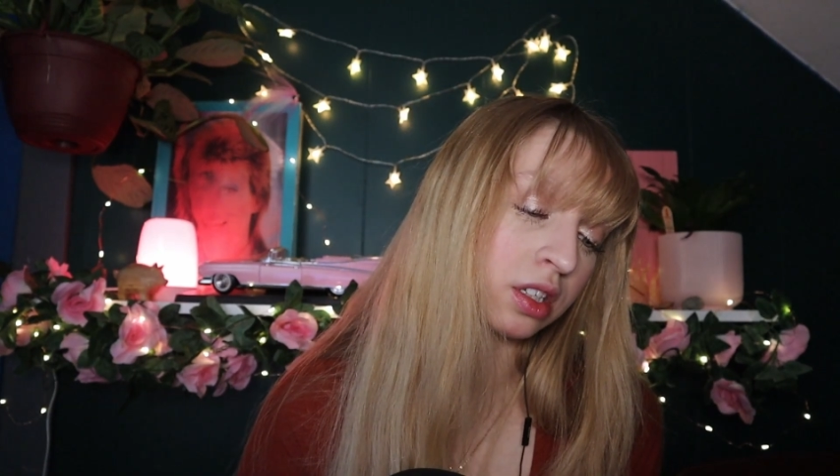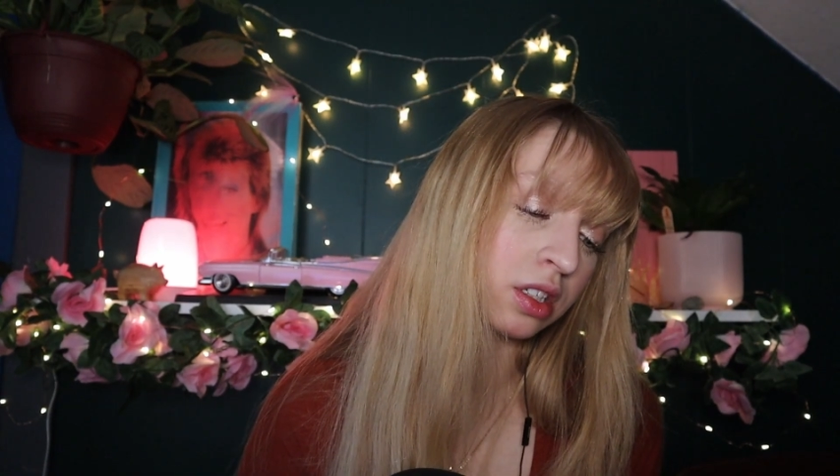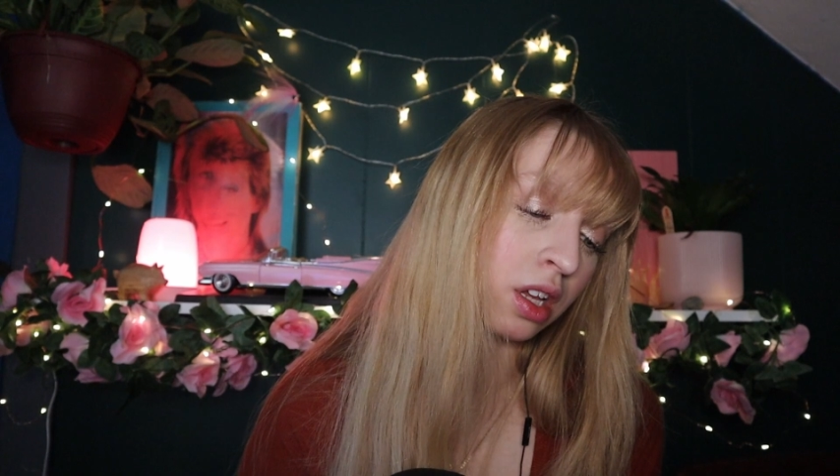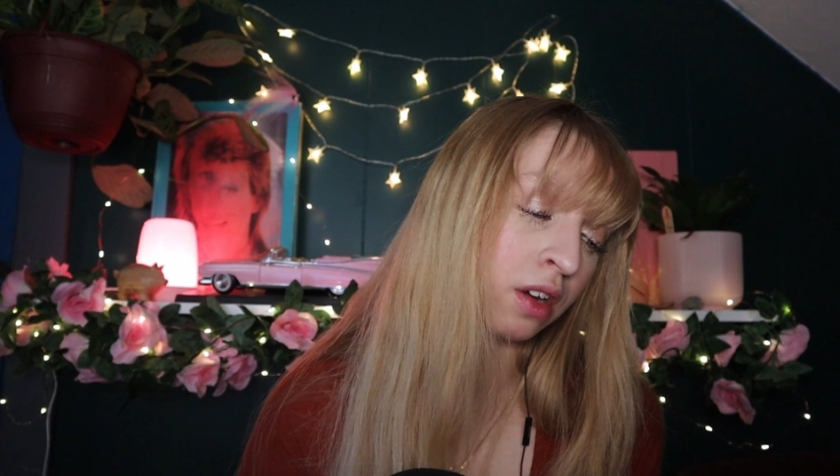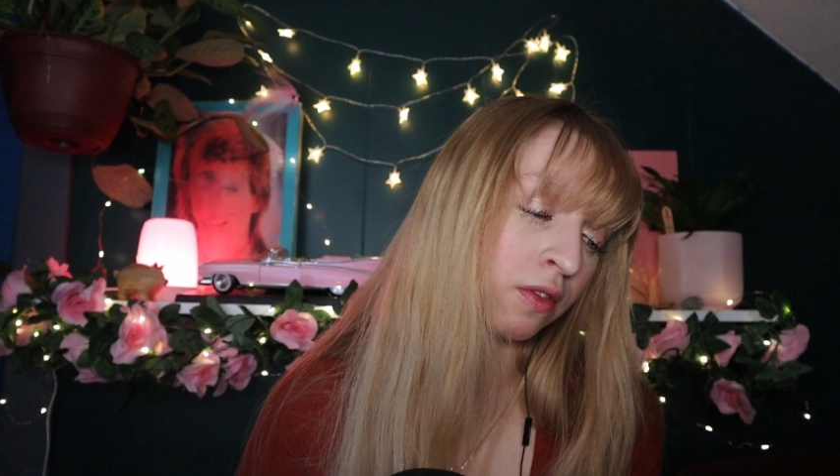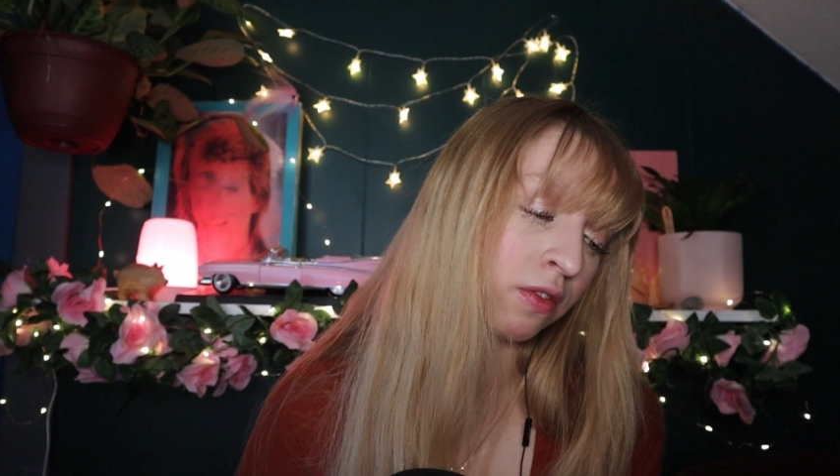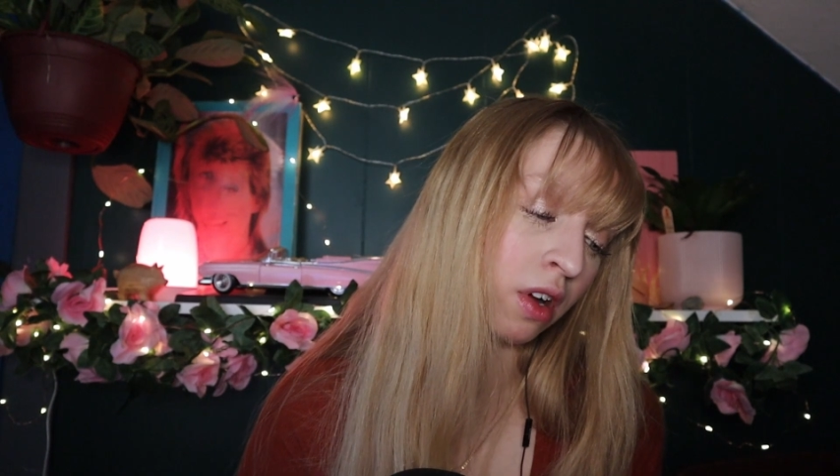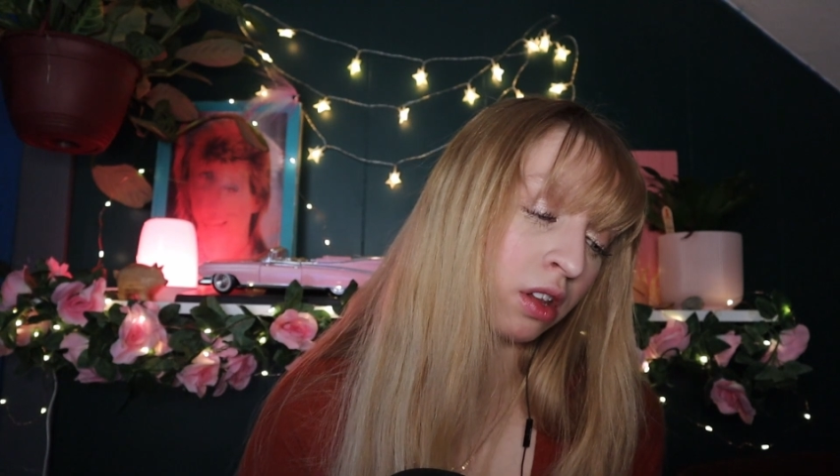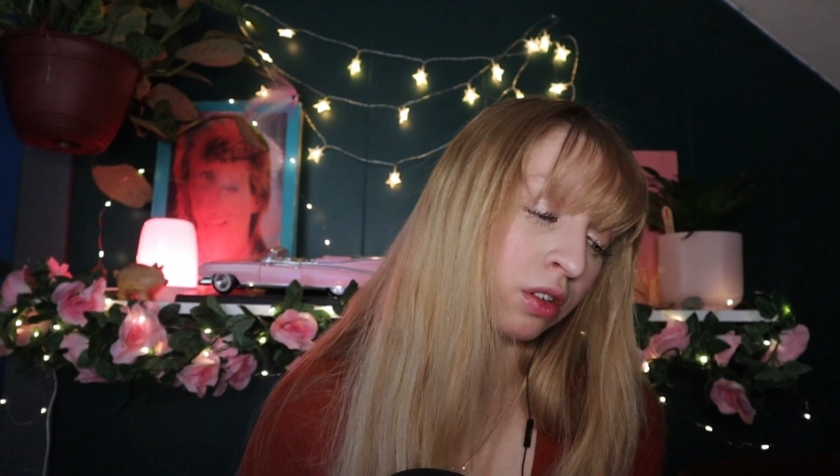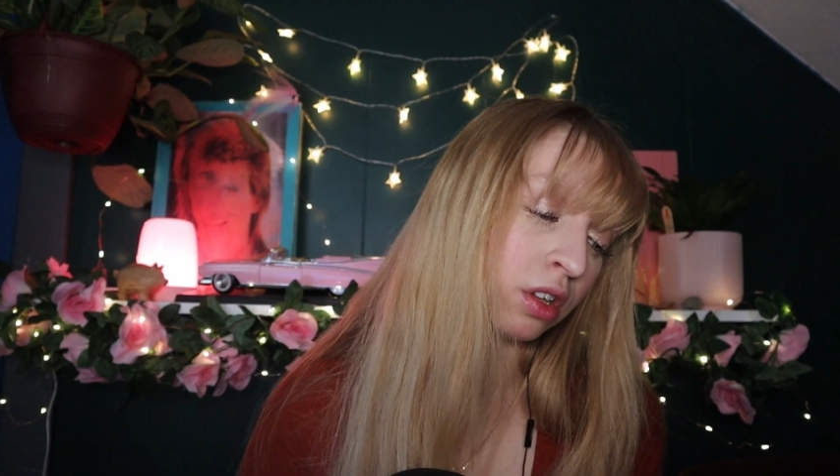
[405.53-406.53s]
the son
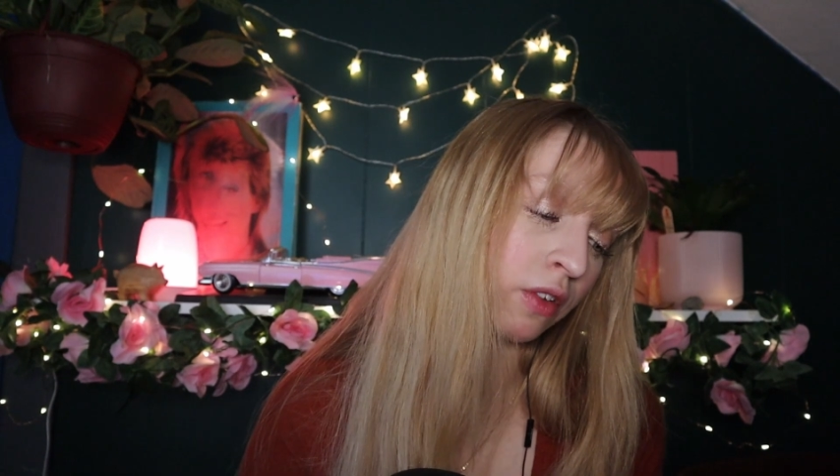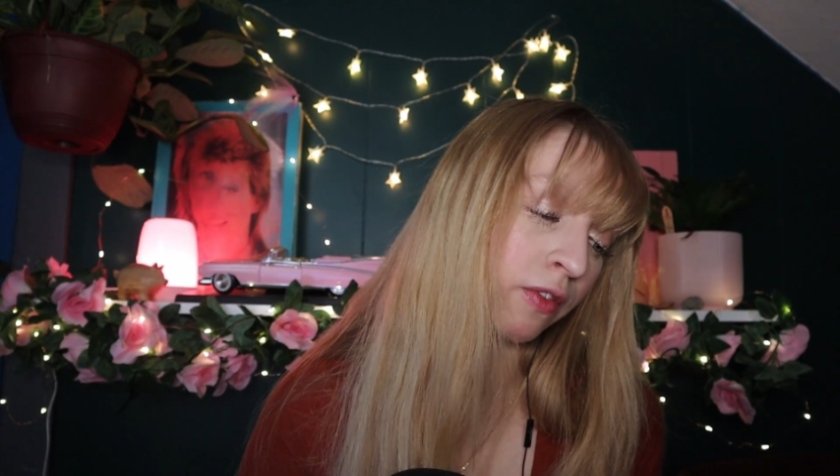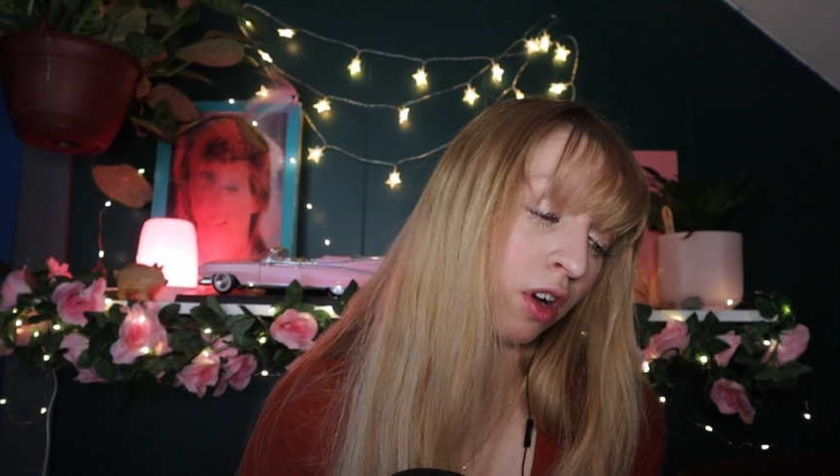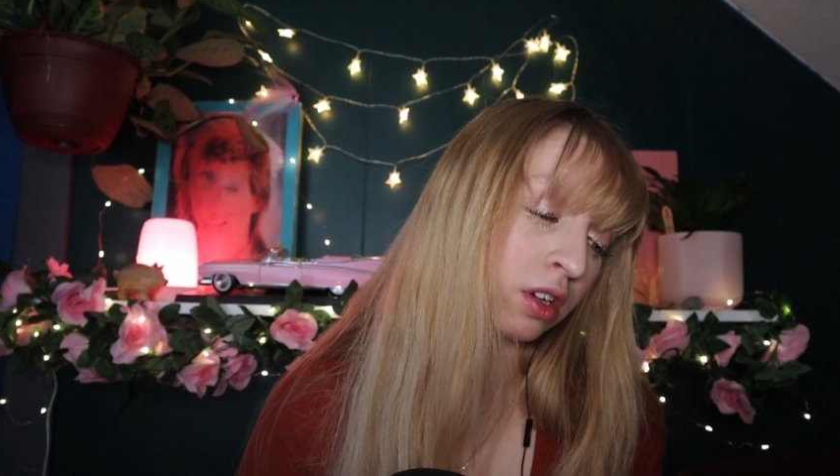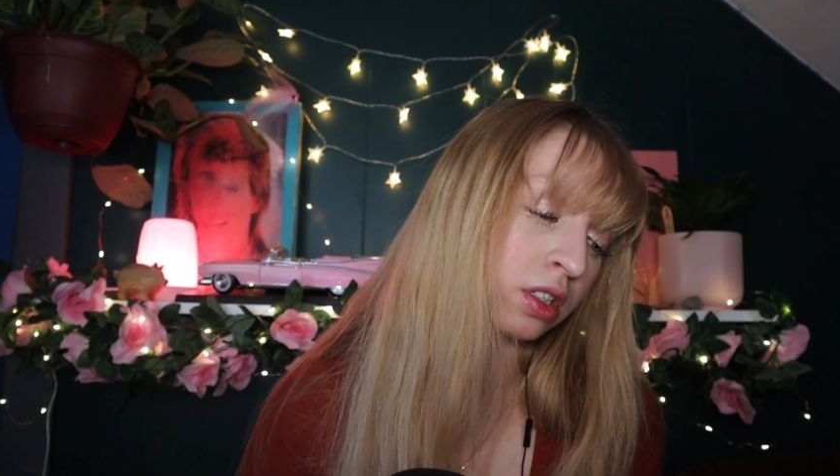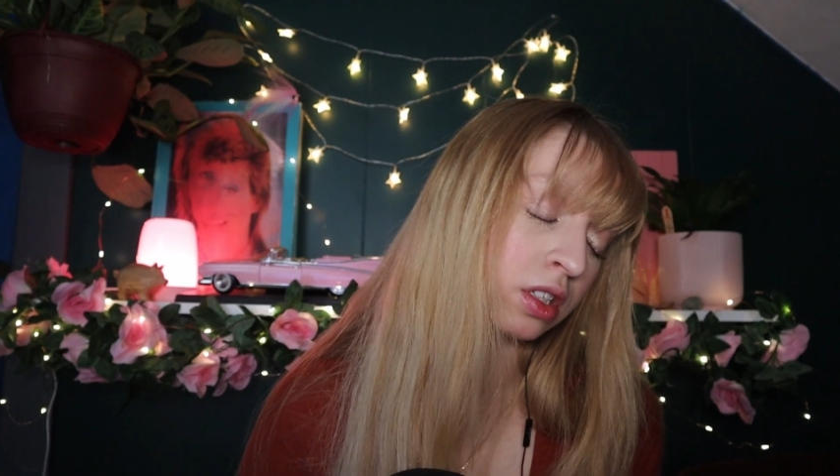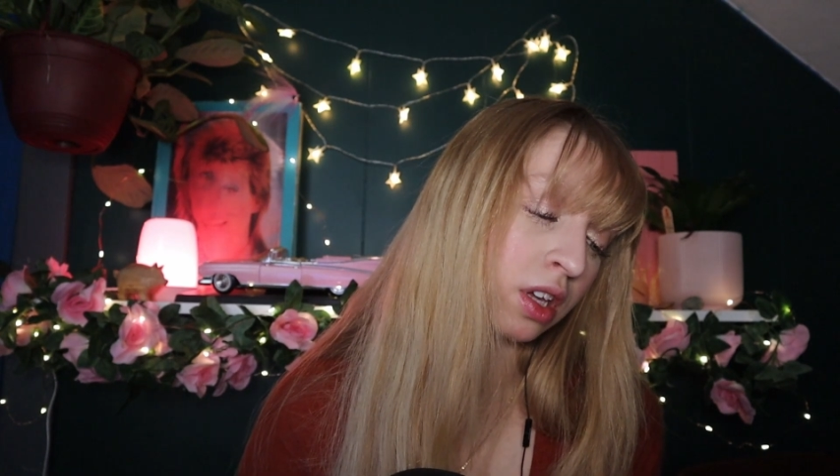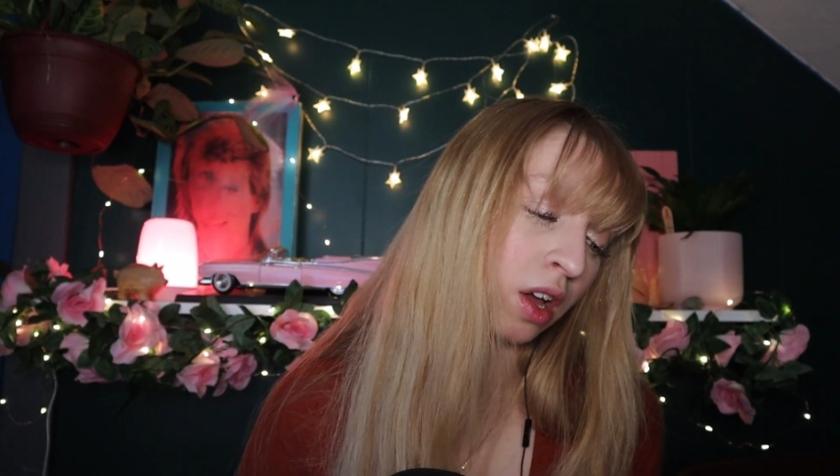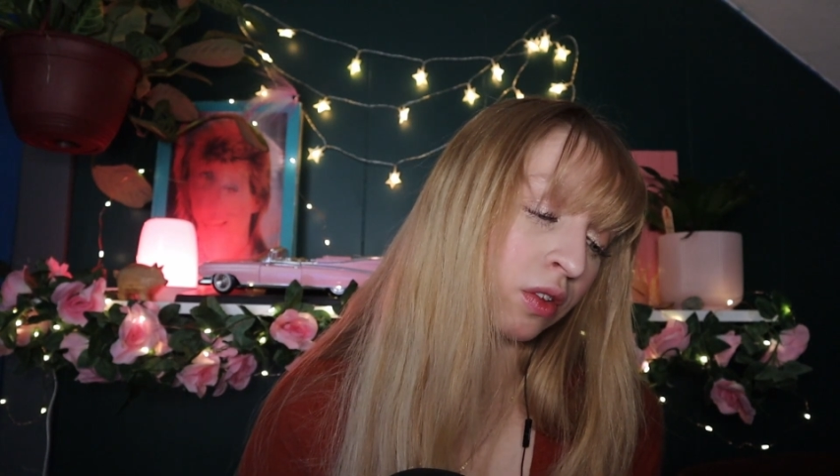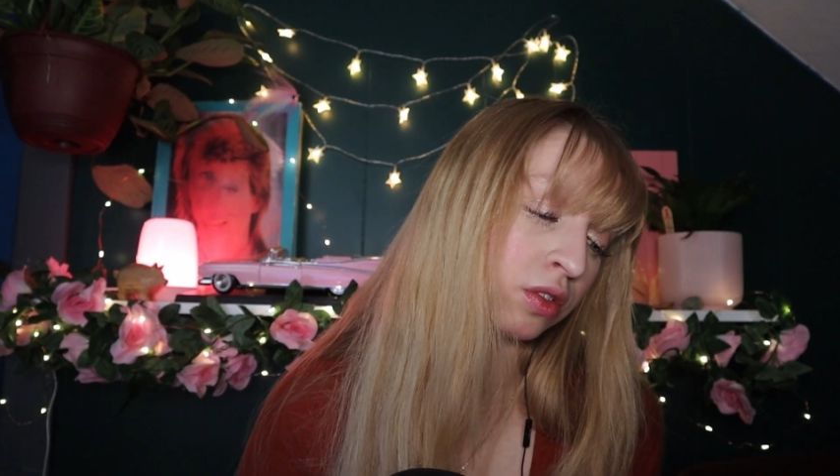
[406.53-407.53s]
followed the fox's
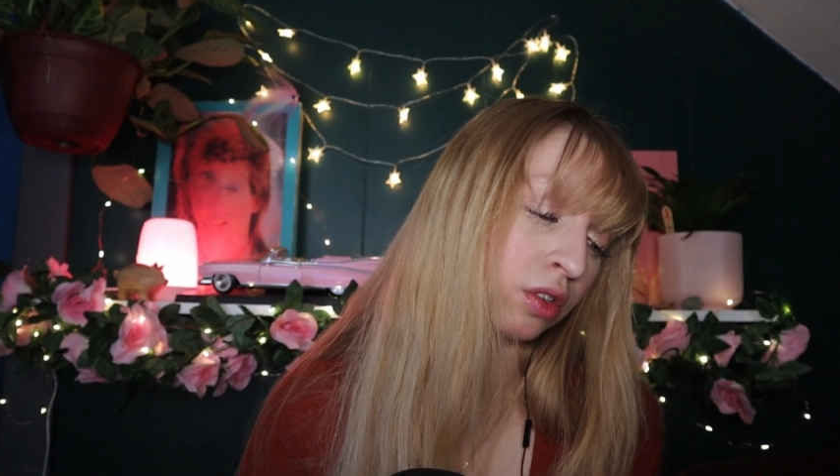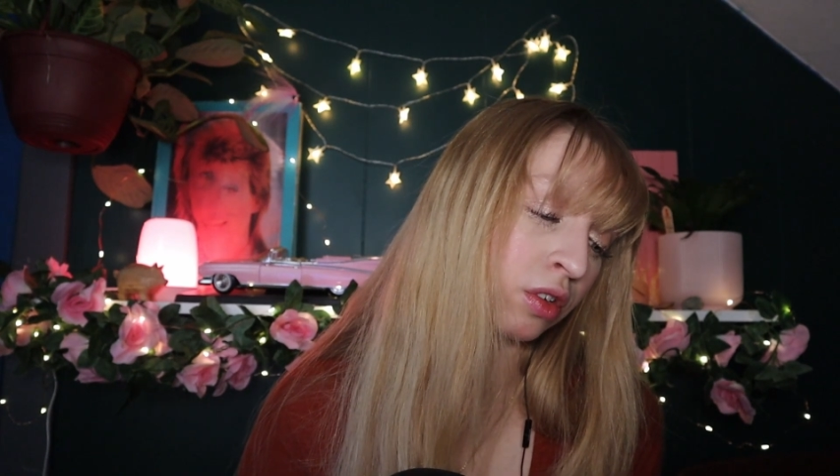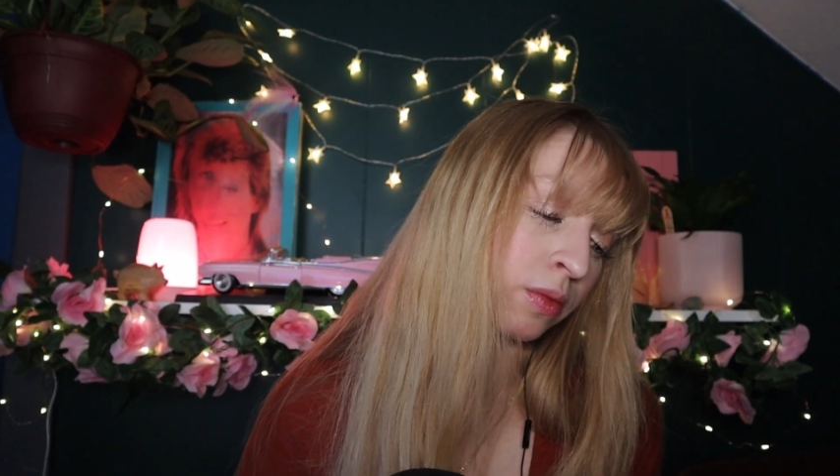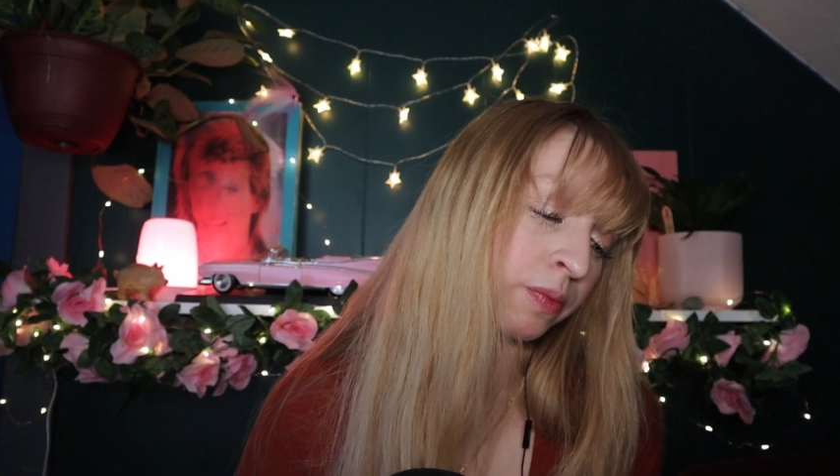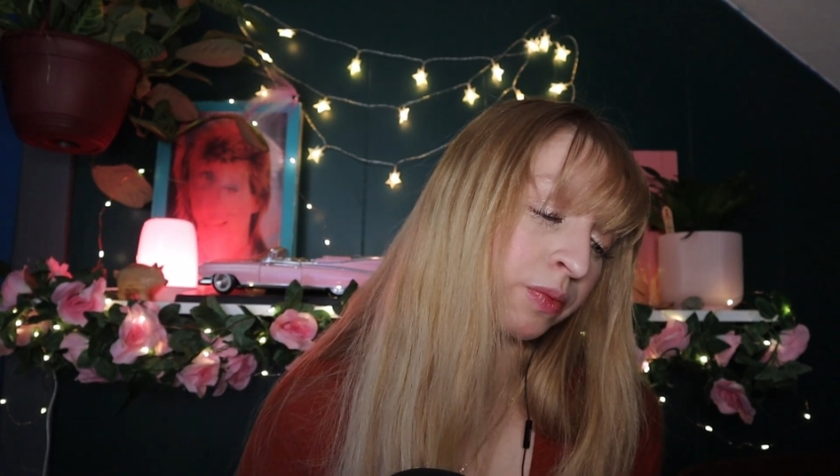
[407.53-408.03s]
counsel,